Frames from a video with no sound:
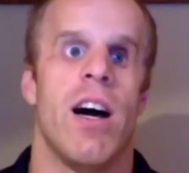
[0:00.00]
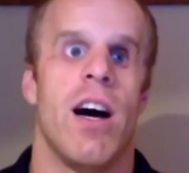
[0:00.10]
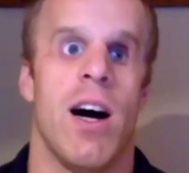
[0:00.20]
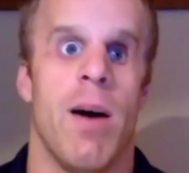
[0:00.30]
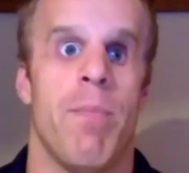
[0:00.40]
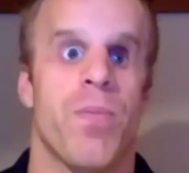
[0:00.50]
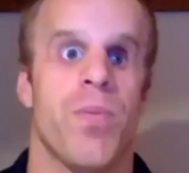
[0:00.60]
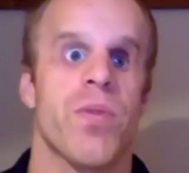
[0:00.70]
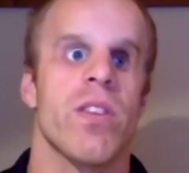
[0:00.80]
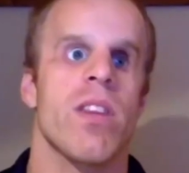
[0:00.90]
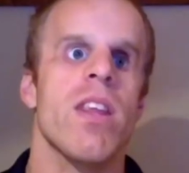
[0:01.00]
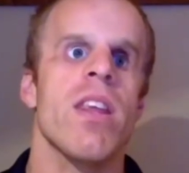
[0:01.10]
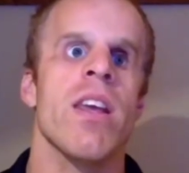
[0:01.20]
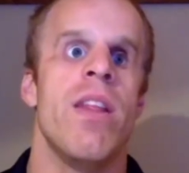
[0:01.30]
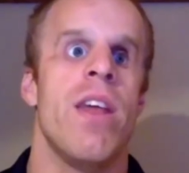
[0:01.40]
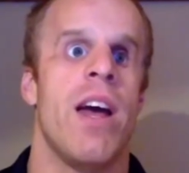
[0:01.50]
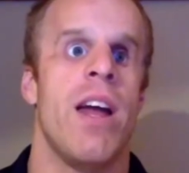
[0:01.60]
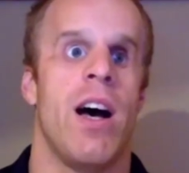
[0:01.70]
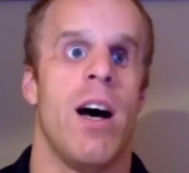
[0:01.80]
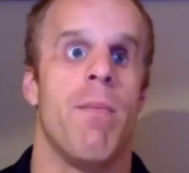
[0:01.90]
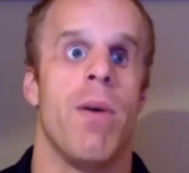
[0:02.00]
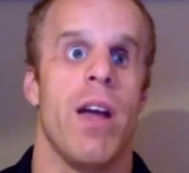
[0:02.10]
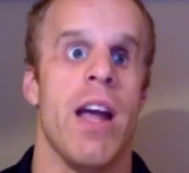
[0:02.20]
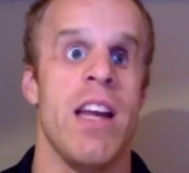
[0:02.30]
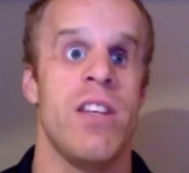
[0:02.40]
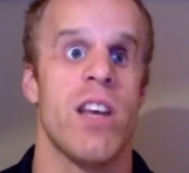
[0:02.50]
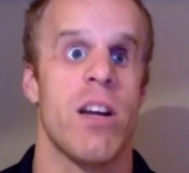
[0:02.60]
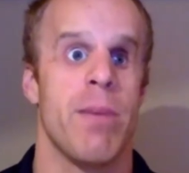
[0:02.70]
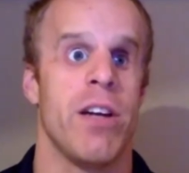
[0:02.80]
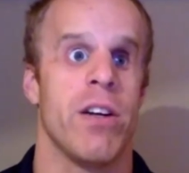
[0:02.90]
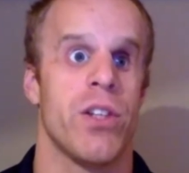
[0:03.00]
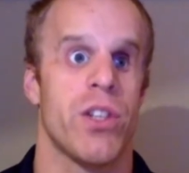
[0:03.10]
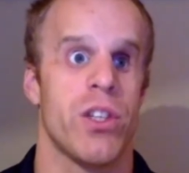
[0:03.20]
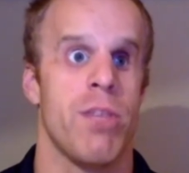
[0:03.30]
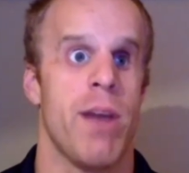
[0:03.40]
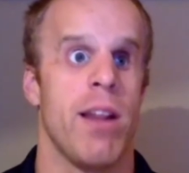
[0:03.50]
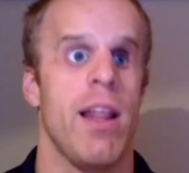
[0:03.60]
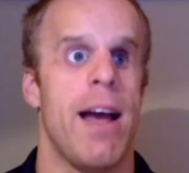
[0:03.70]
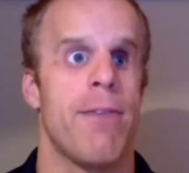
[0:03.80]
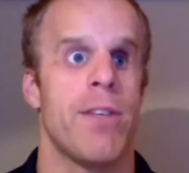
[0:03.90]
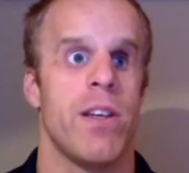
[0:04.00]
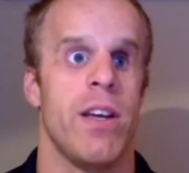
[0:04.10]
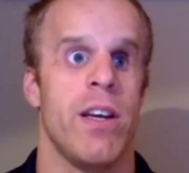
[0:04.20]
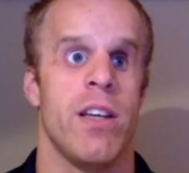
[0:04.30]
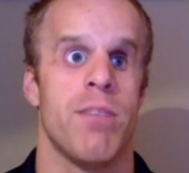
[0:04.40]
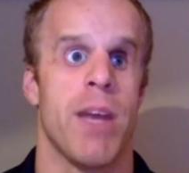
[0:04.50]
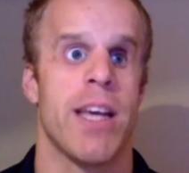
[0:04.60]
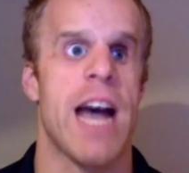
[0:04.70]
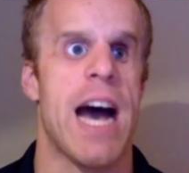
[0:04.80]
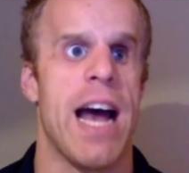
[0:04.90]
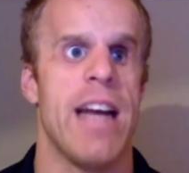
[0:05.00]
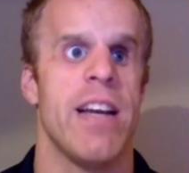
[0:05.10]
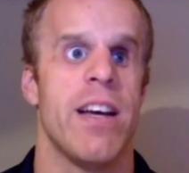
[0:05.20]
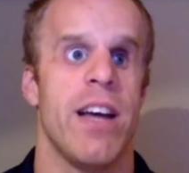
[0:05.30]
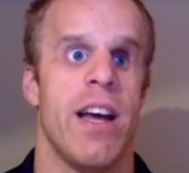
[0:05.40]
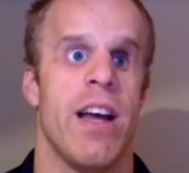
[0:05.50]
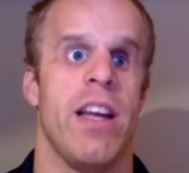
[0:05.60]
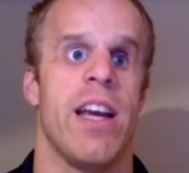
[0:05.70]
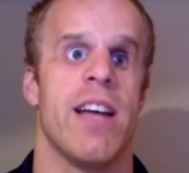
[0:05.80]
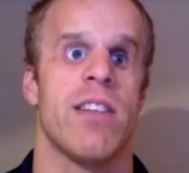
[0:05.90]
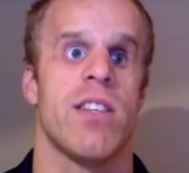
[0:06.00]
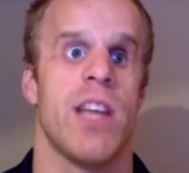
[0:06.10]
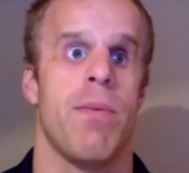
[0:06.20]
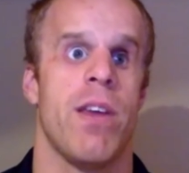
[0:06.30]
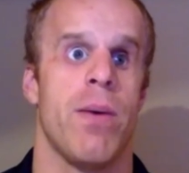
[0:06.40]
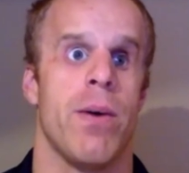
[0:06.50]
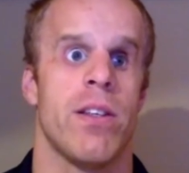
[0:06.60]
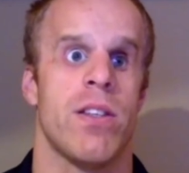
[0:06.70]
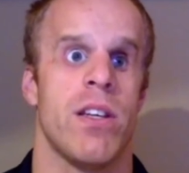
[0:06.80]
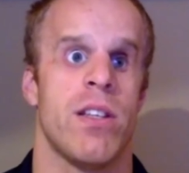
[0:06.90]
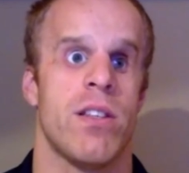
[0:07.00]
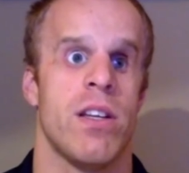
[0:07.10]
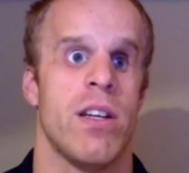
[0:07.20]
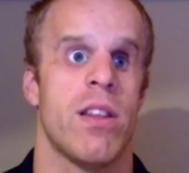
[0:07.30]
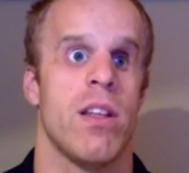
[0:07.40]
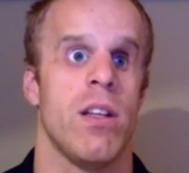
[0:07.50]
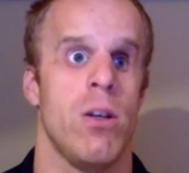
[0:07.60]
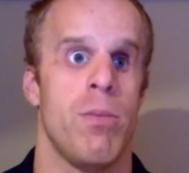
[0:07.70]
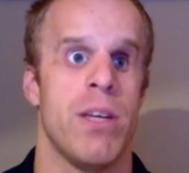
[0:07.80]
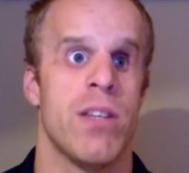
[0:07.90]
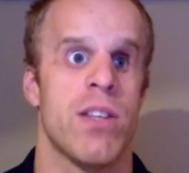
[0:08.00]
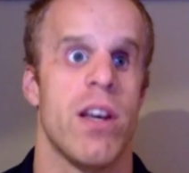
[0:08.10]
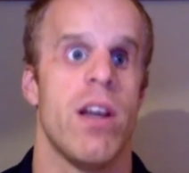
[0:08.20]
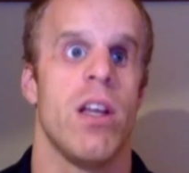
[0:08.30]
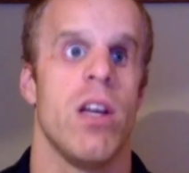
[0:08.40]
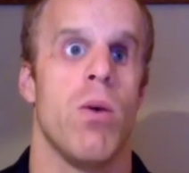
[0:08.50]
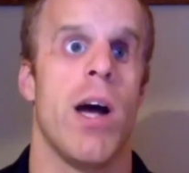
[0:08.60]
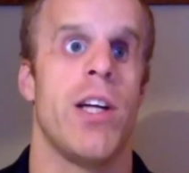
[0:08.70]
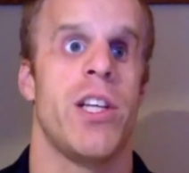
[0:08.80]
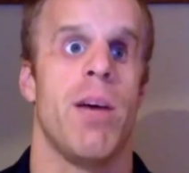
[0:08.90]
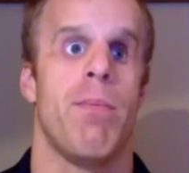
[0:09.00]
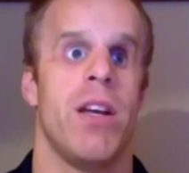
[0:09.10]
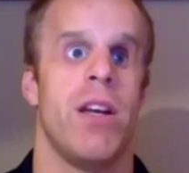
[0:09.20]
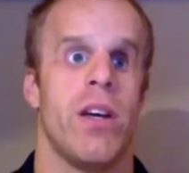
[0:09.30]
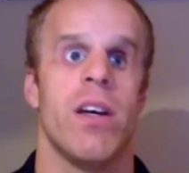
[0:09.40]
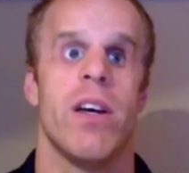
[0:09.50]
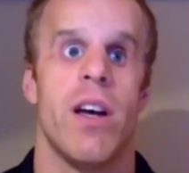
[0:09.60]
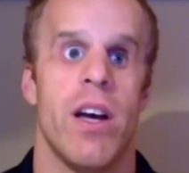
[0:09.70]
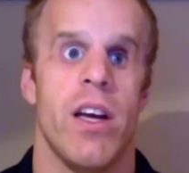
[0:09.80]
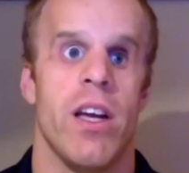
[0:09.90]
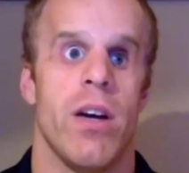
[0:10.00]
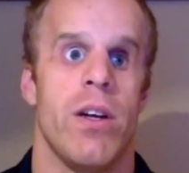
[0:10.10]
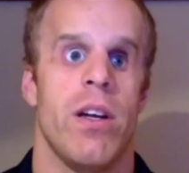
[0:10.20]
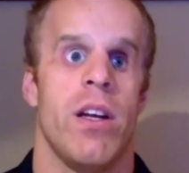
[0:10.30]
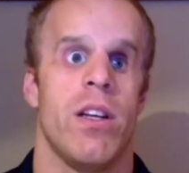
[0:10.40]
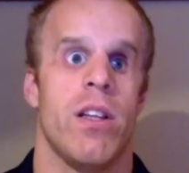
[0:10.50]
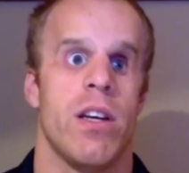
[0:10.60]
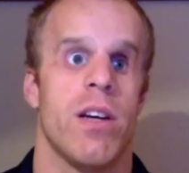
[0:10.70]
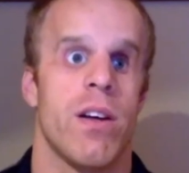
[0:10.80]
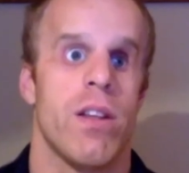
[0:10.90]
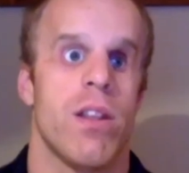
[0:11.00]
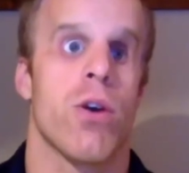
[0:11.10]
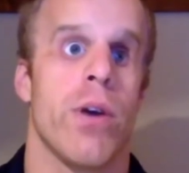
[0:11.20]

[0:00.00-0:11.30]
And then 80 centimeters to my left is my guide, and he has the same thing where the loop is, wedged up into the crease.